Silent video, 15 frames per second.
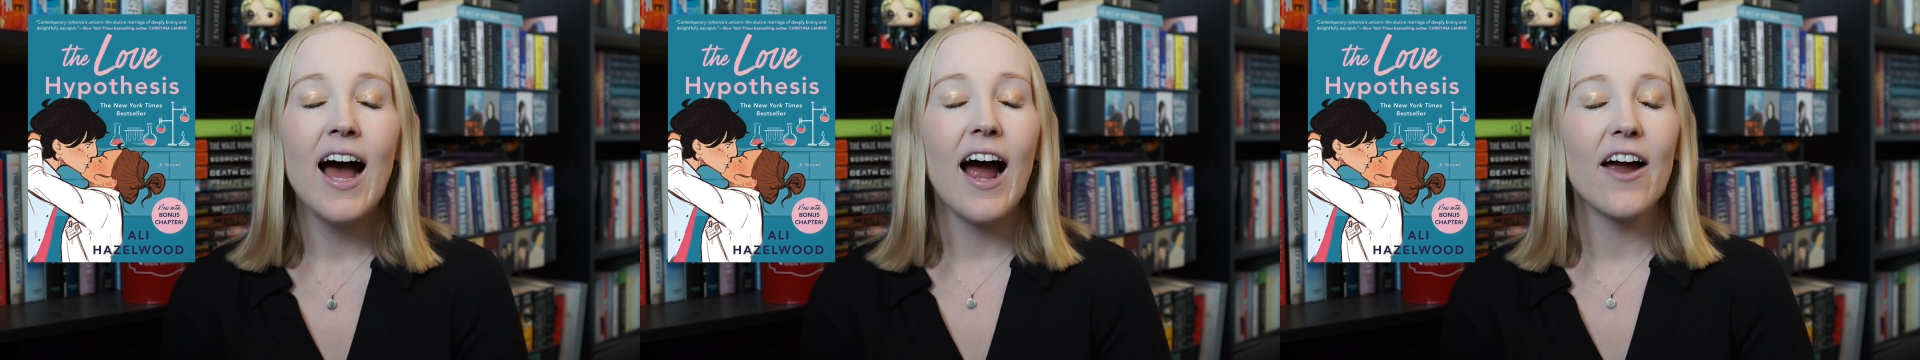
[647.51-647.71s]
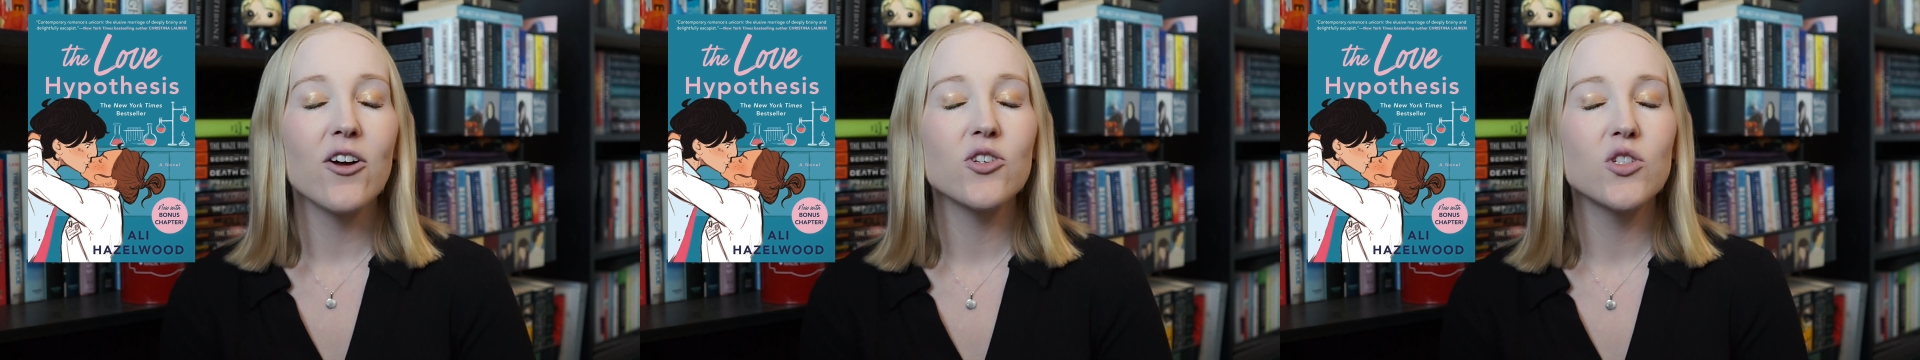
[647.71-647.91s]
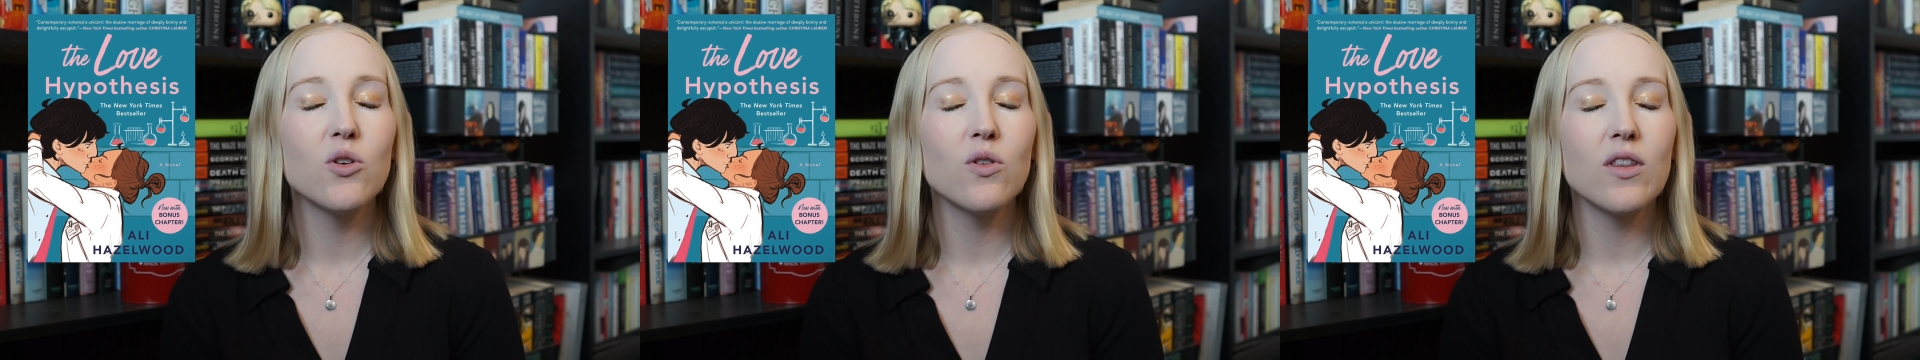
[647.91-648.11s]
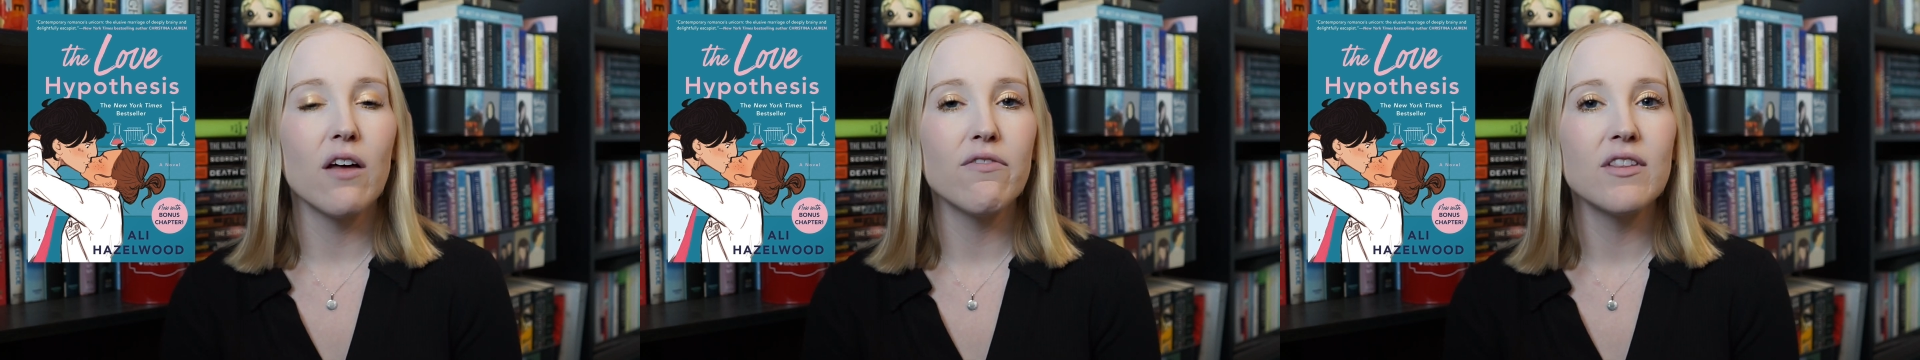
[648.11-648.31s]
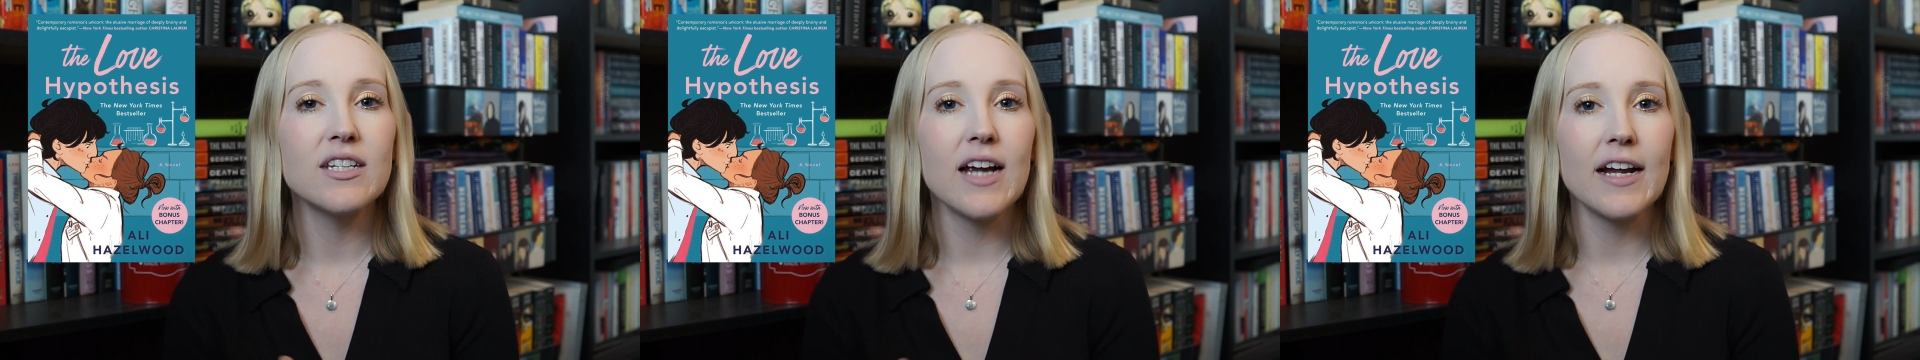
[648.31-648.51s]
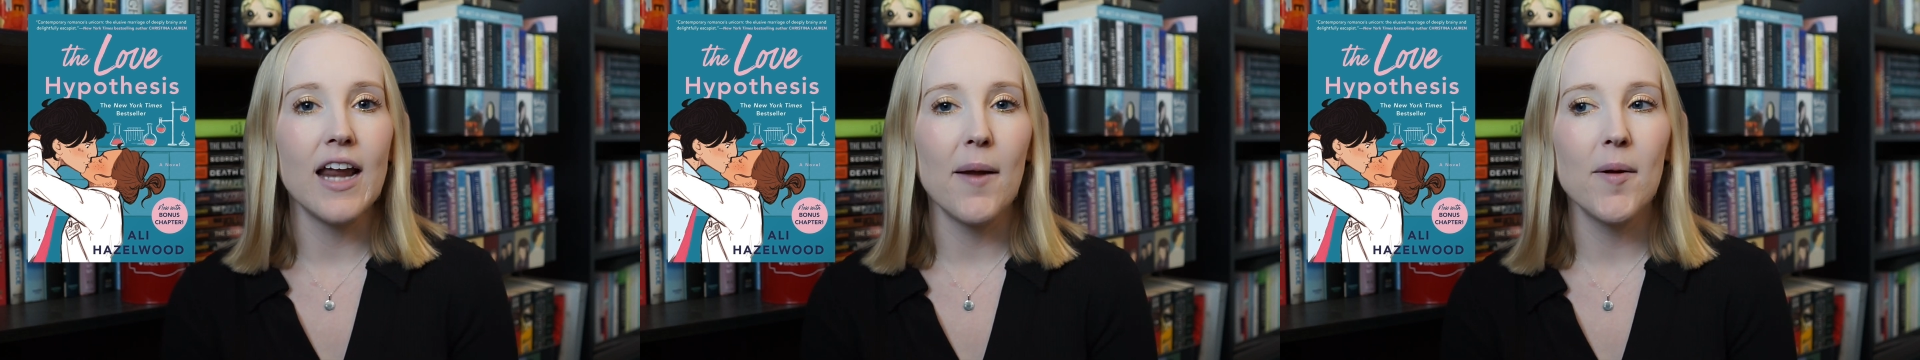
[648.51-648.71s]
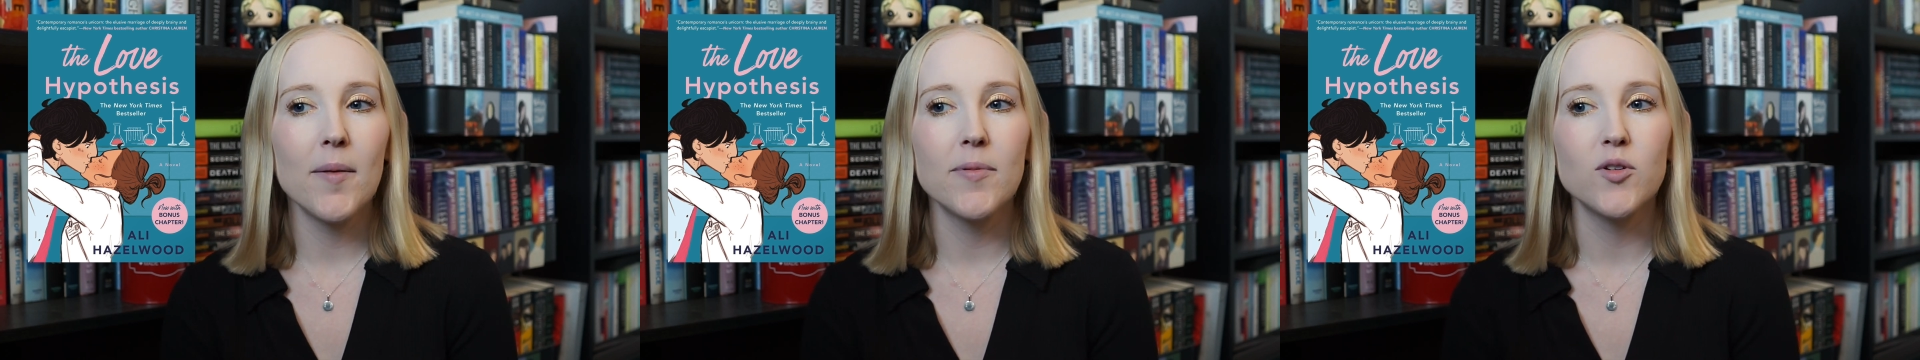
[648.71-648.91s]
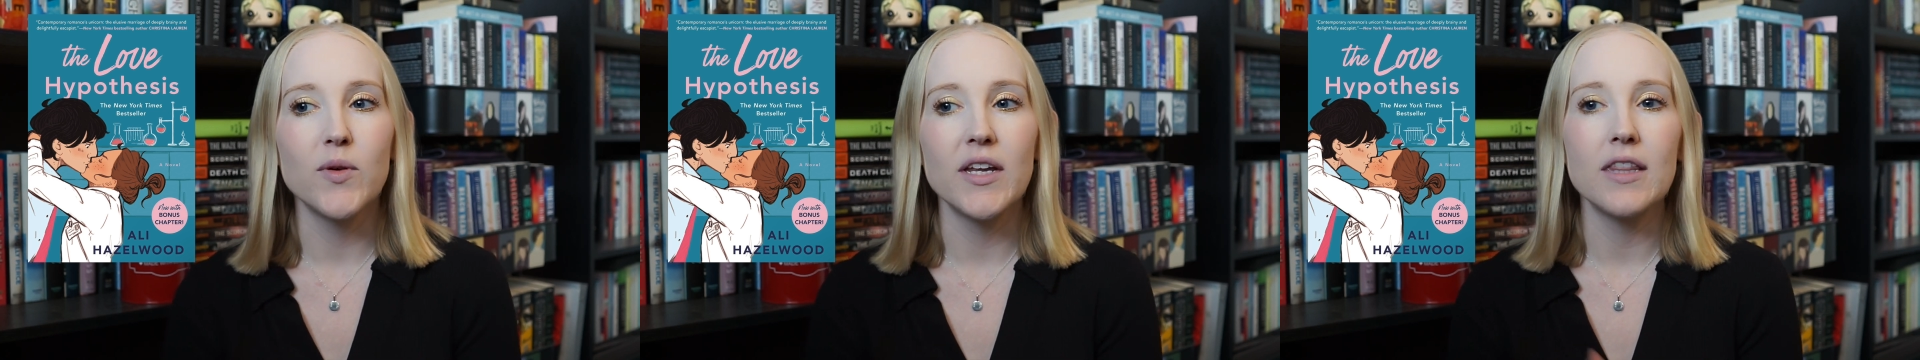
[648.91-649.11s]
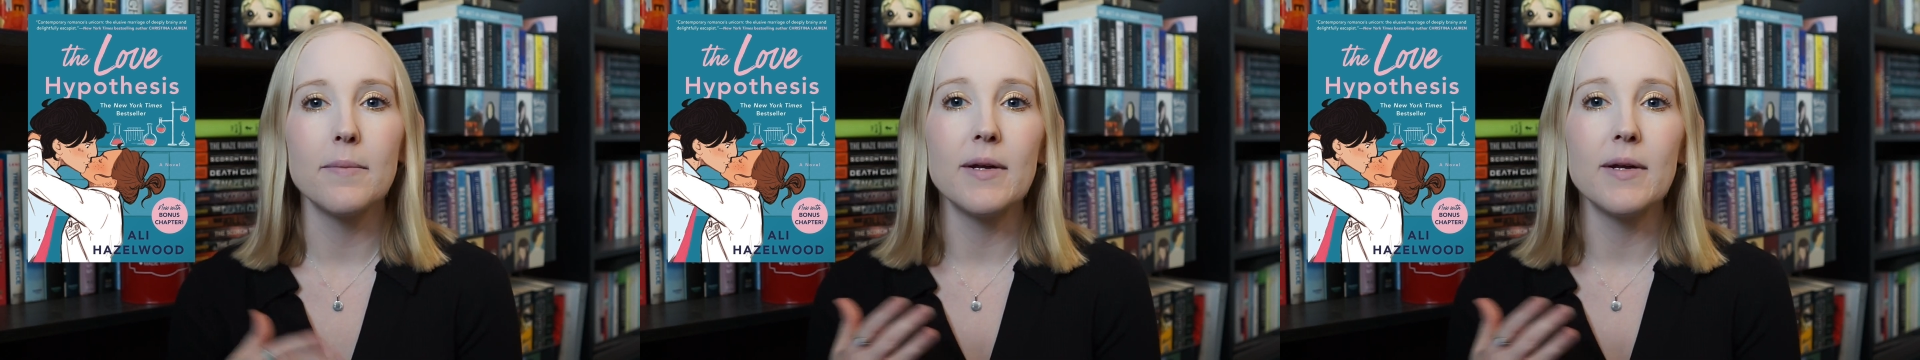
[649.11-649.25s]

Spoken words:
I also love the dynamic between the